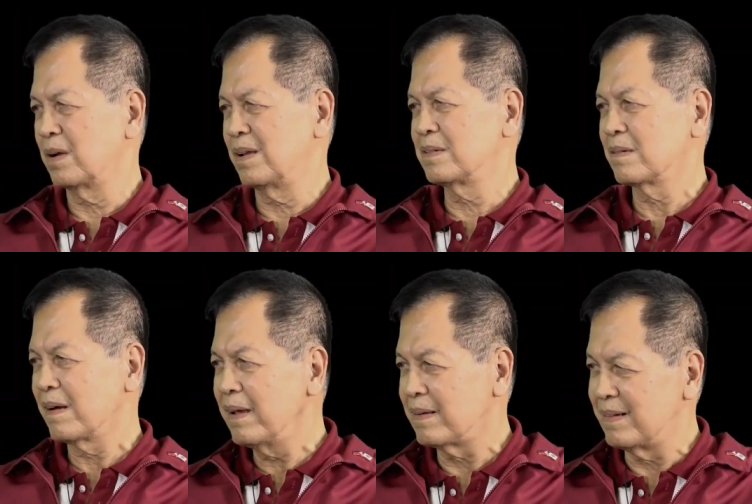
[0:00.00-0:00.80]
that's
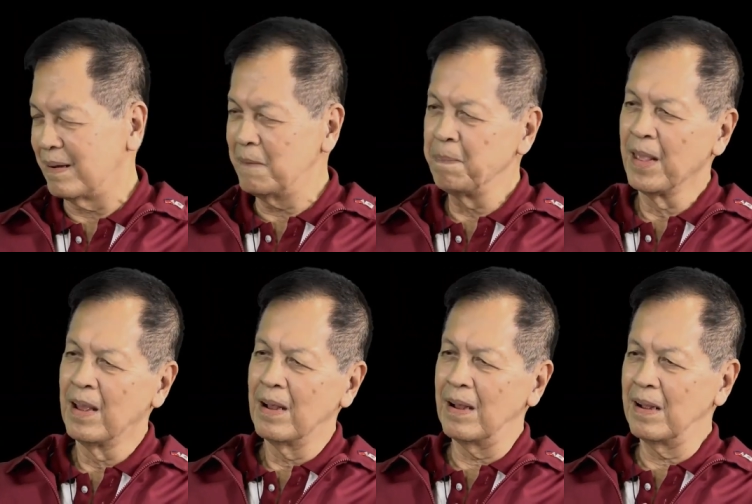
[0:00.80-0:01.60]
great. Huh?
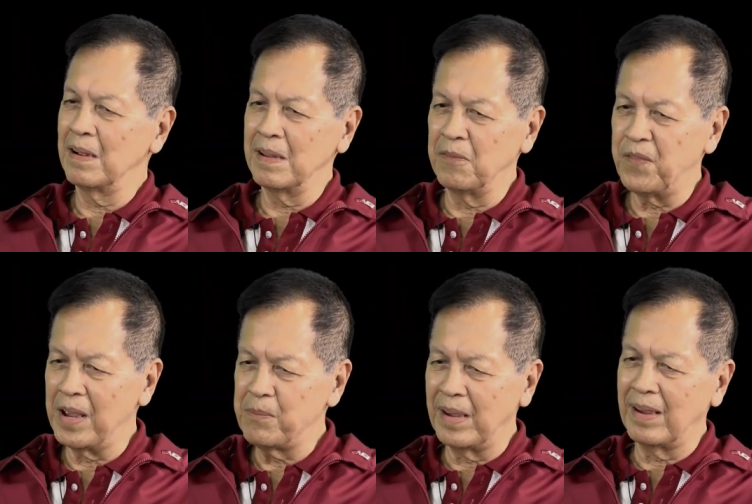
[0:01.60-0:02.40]
Mm. If
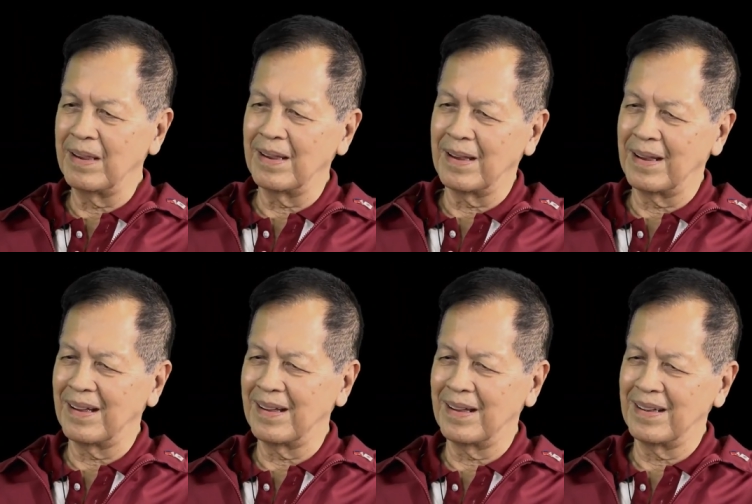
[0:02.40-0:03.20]
I
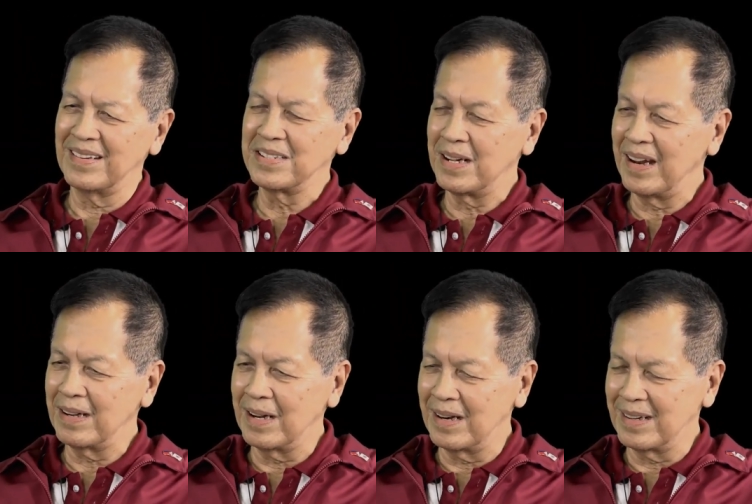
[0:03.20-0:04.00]
may
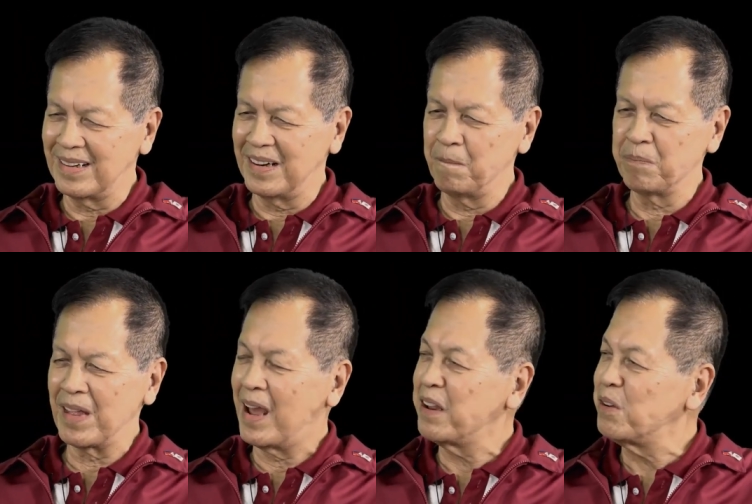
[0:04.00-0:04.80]
state that
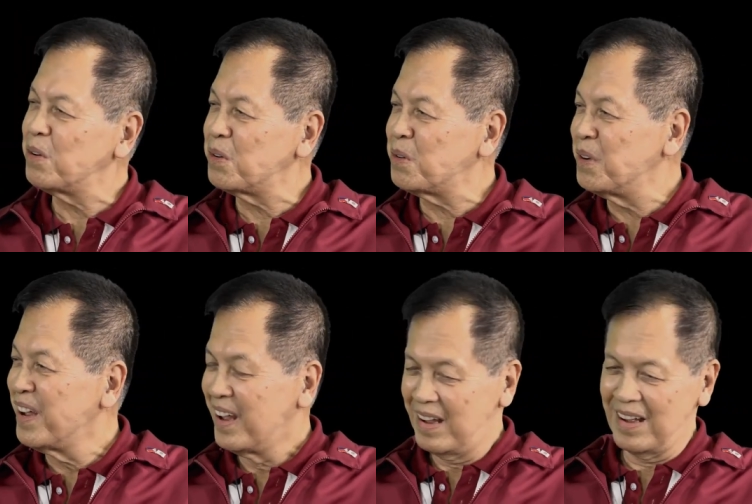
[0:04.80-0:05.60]
I know
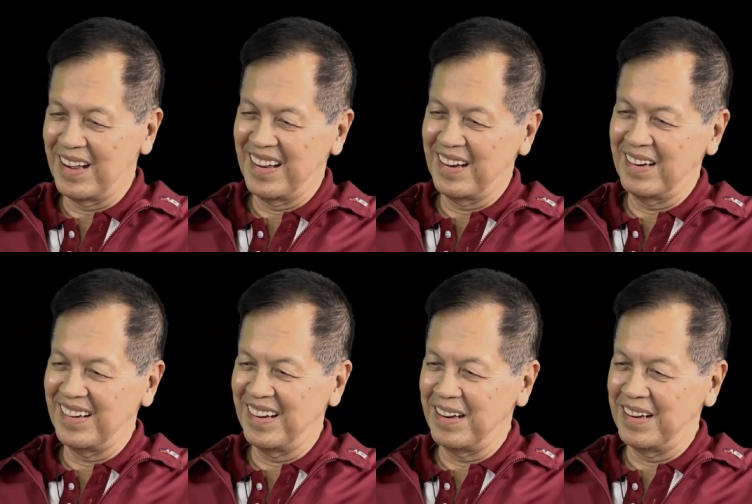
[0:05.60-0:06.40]

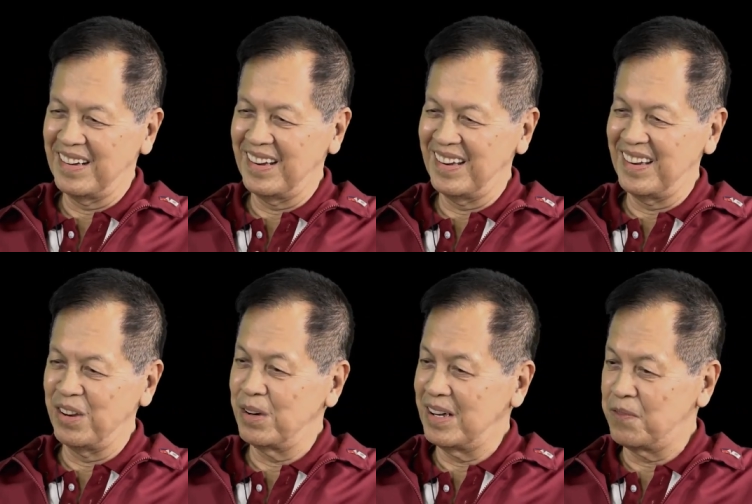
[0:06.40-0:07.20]

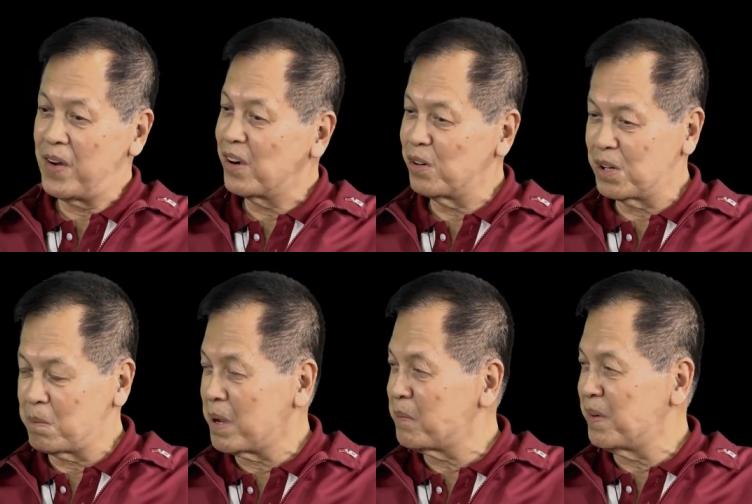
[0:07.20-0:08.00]
the
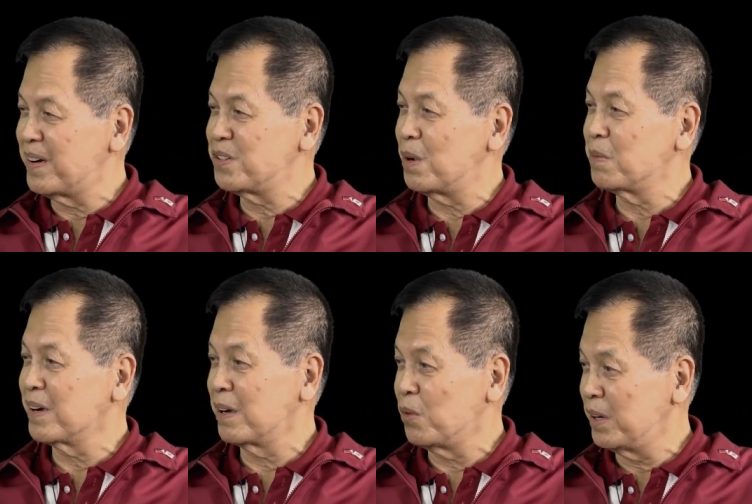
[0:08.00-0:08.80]
faculty members have
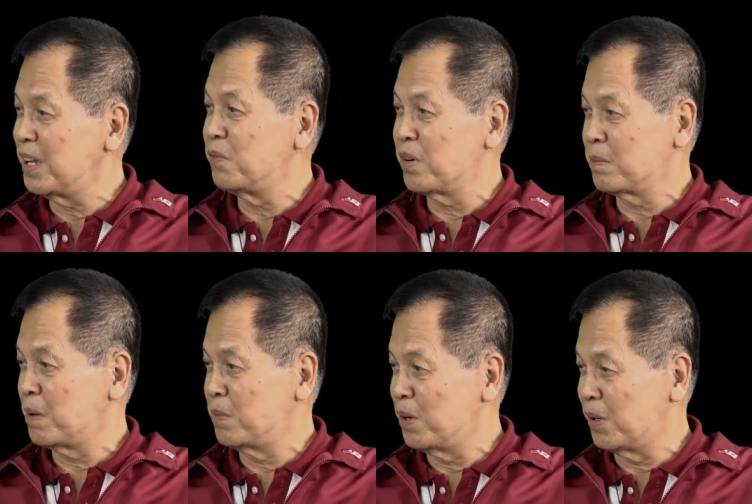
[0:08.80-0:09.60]
graduated
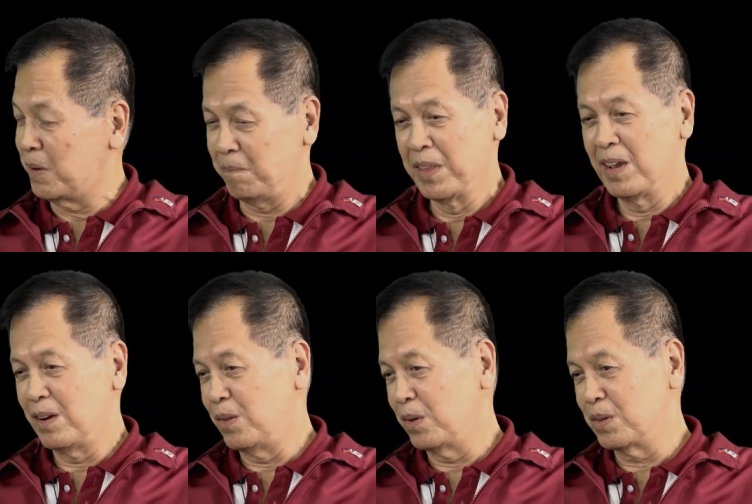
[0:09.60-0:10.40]
from abroad.
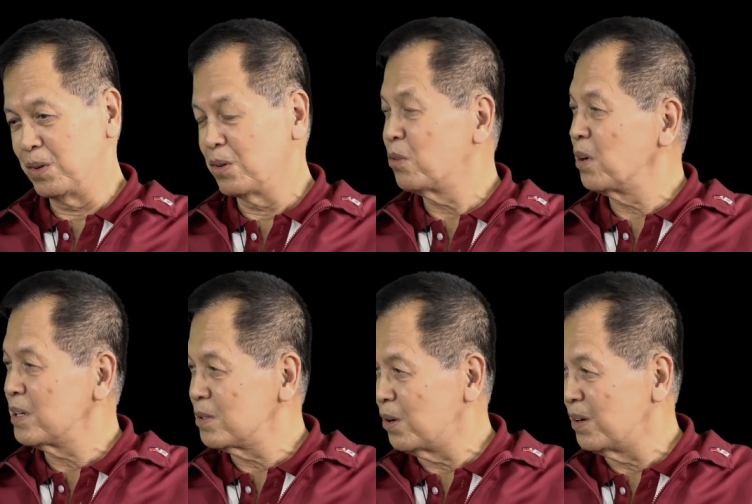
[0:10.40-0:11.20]
Dr.
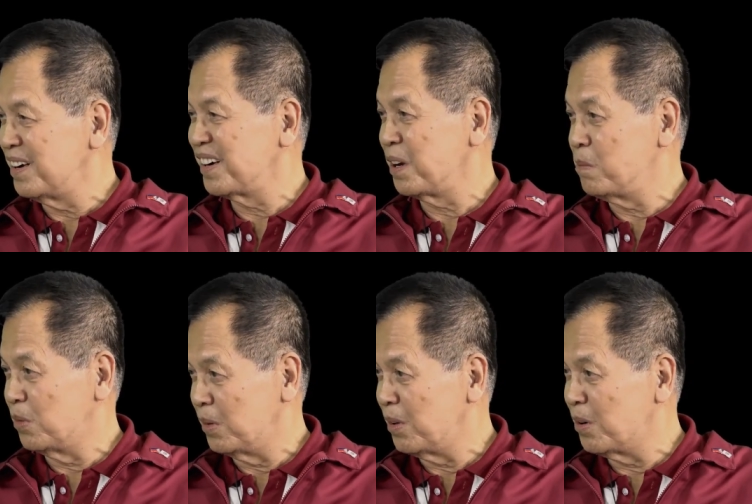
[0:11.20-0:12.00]
Corazon
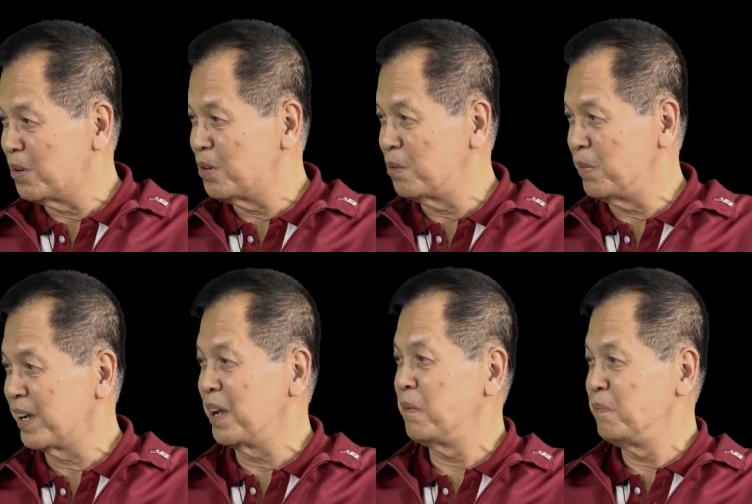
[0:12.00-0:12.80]
Rimundo, who
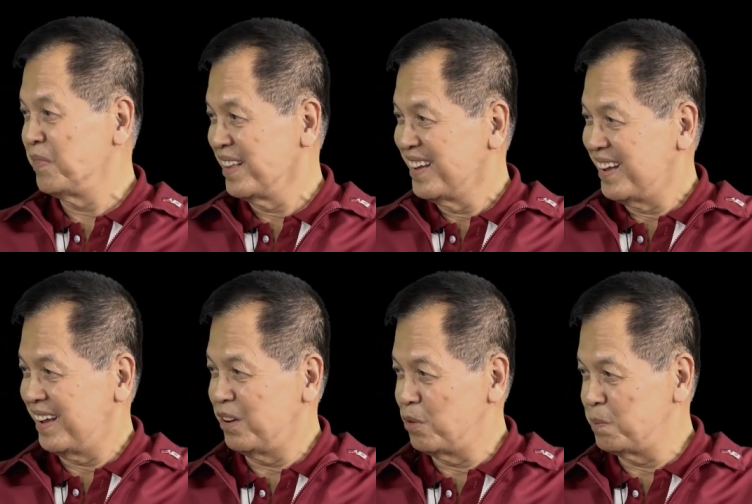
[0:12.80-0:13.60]
became
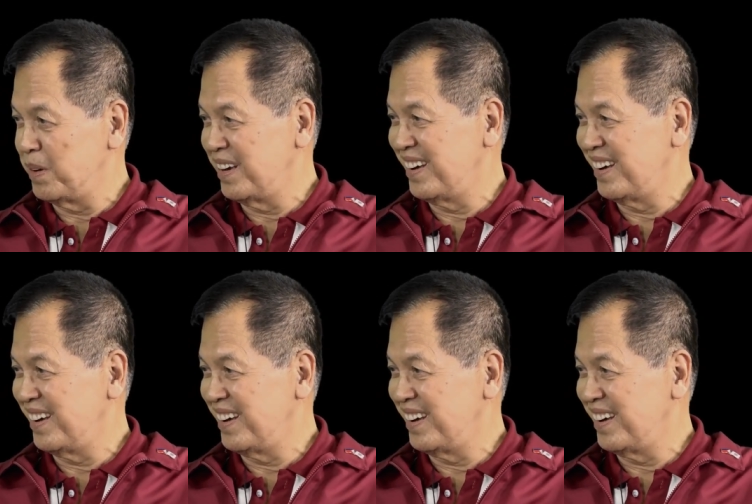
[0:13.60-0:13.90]
UP